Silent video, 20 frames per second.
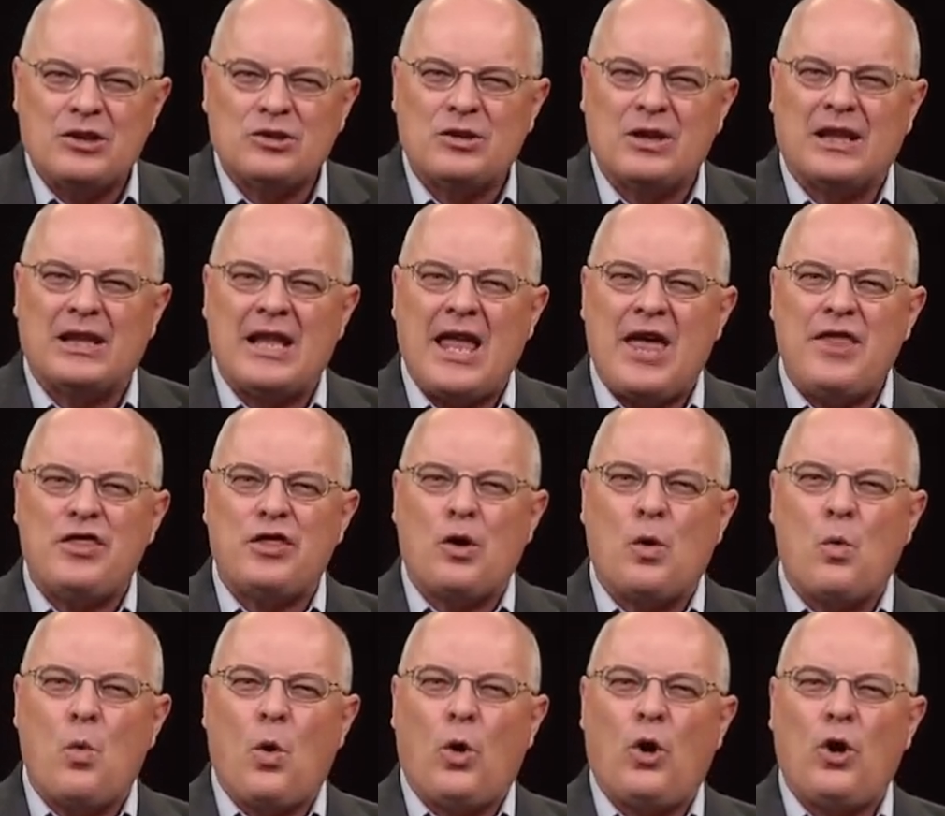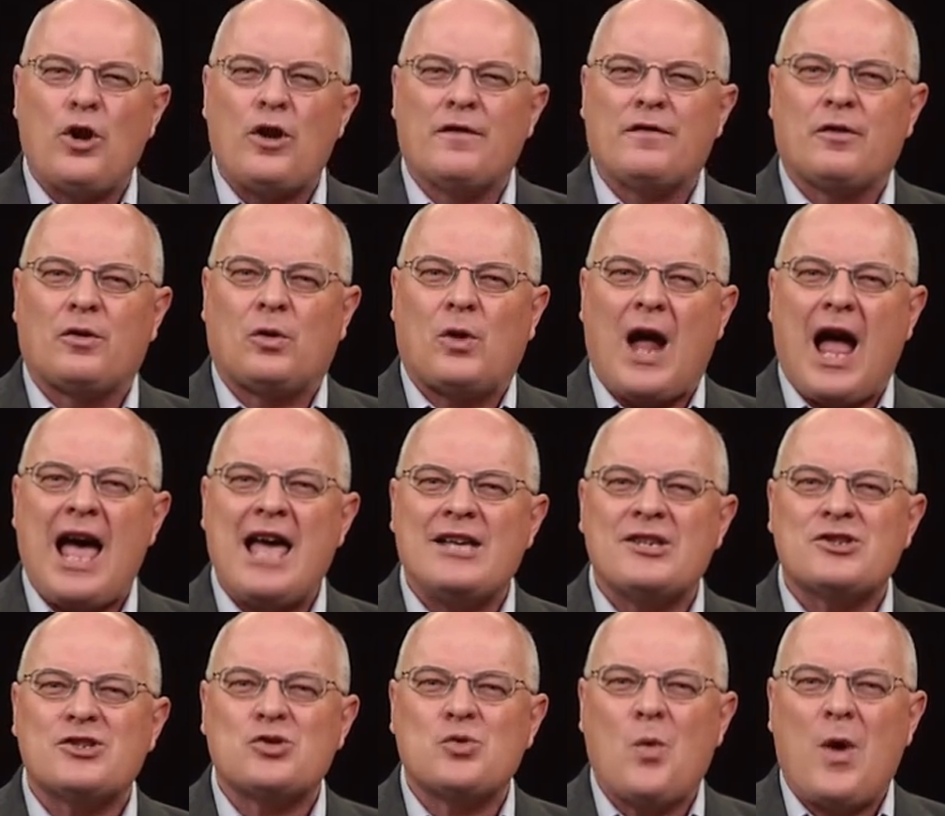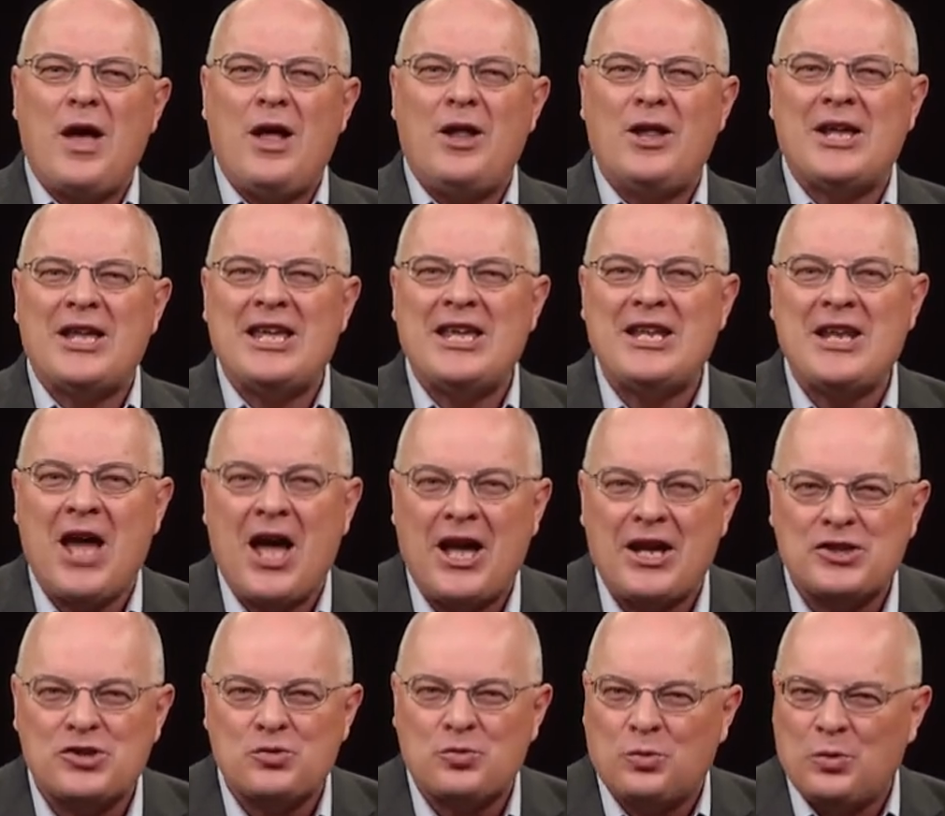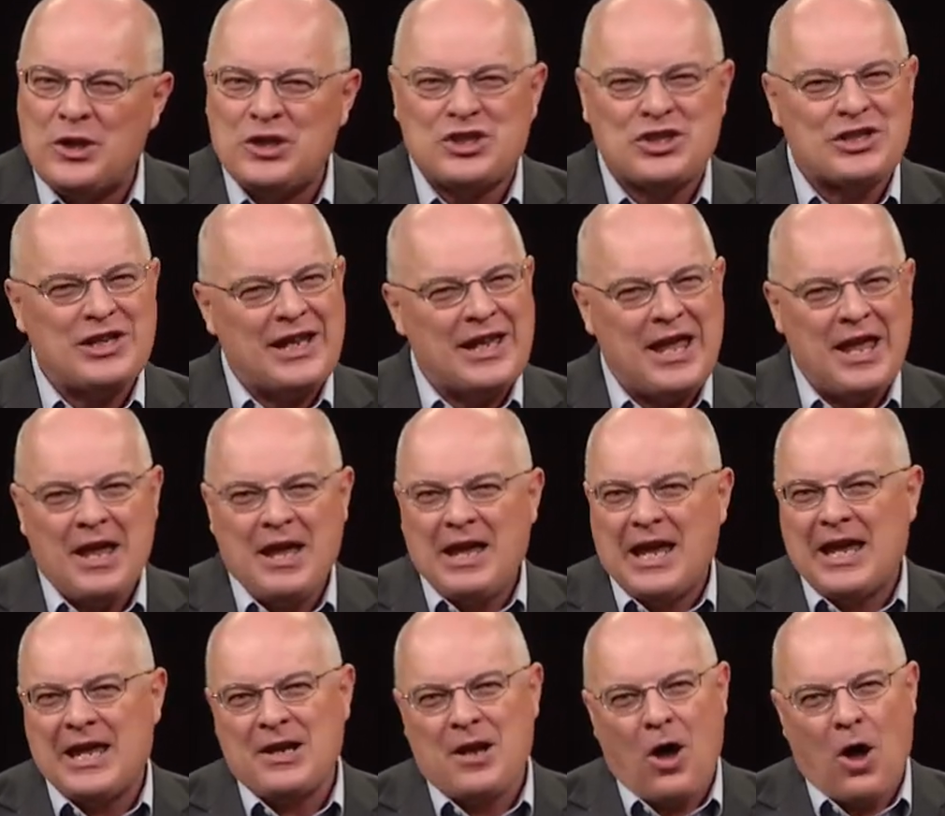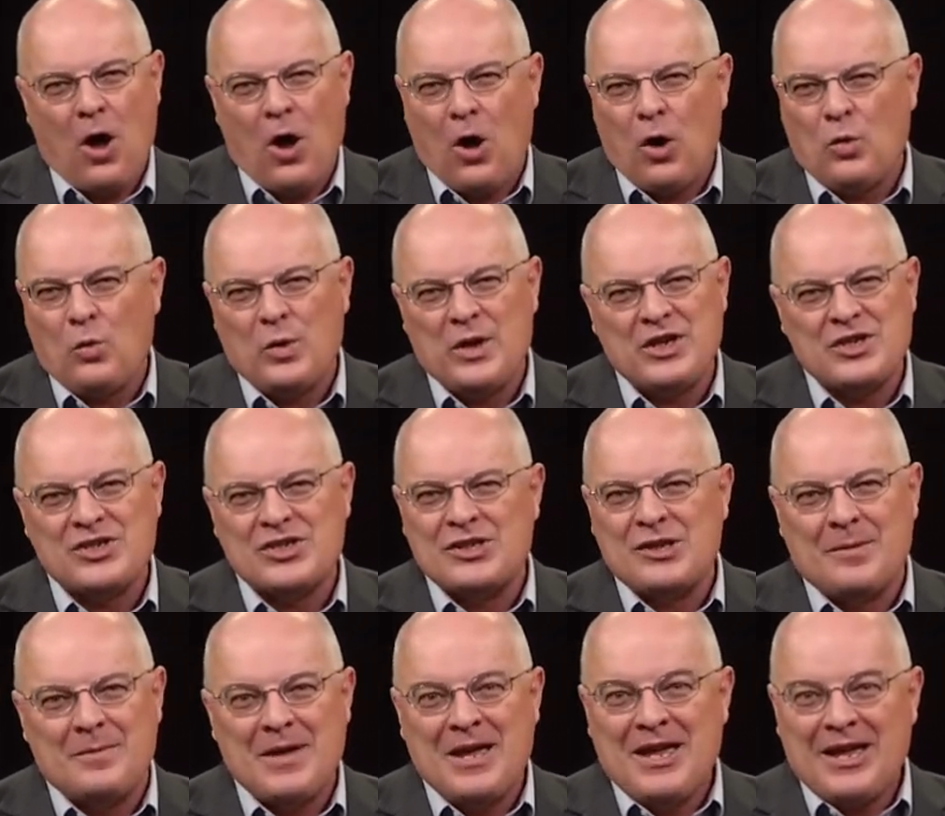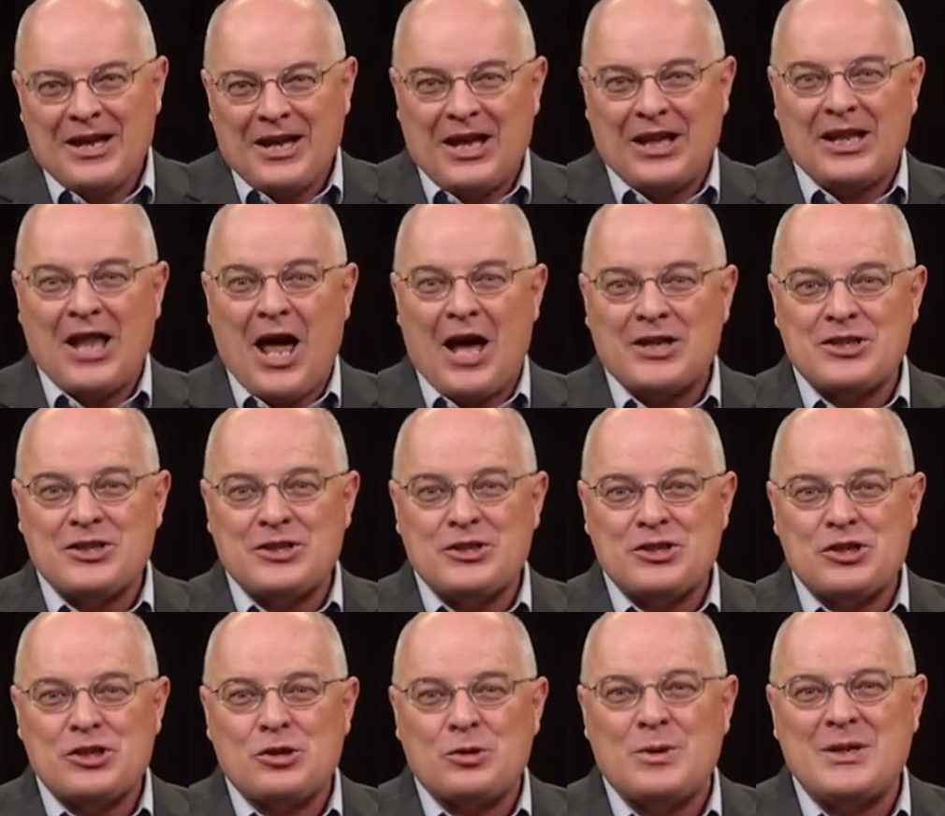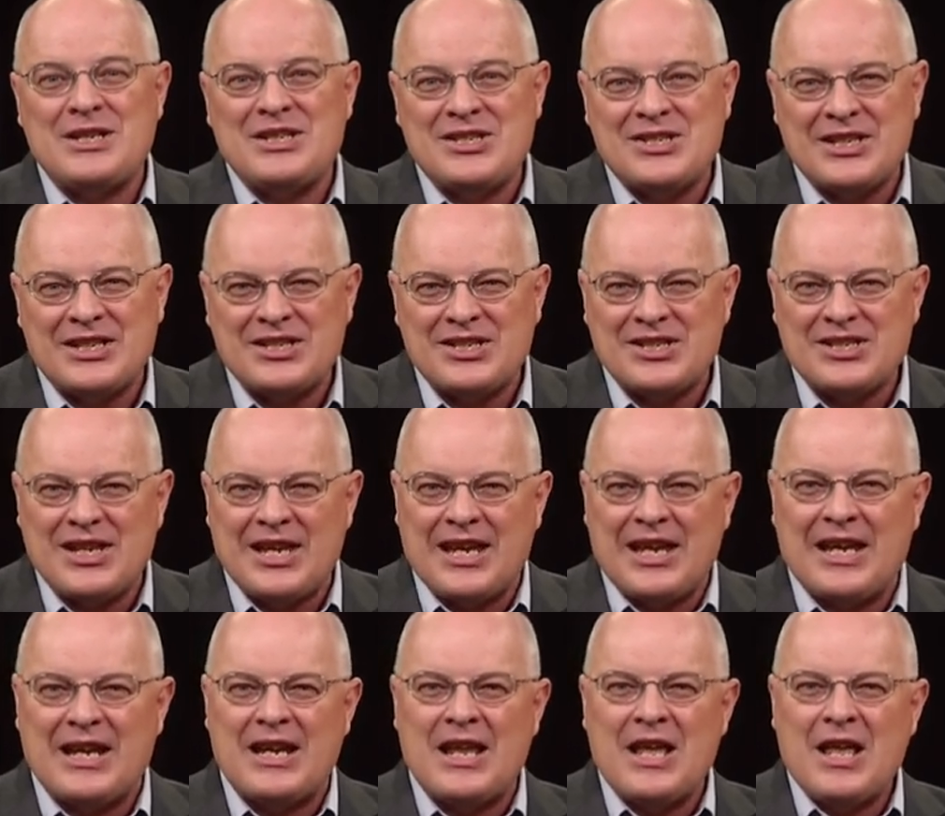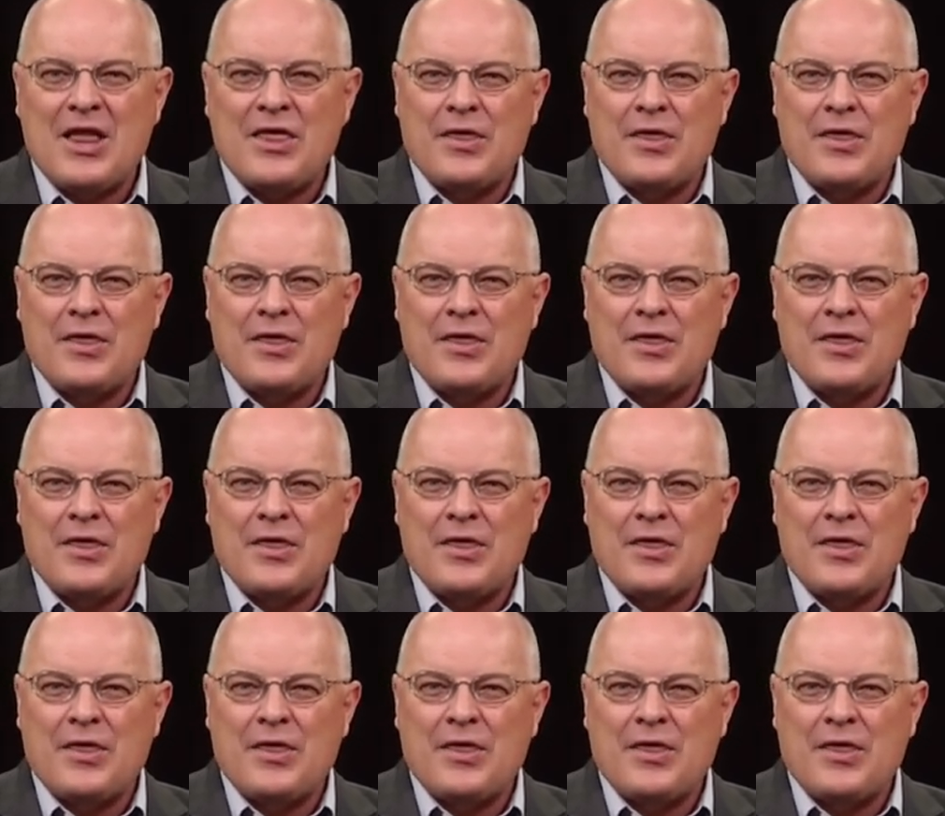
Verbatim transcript: To let the Word of Christ dwell in us richly in all wisdom. Colossians 3:16.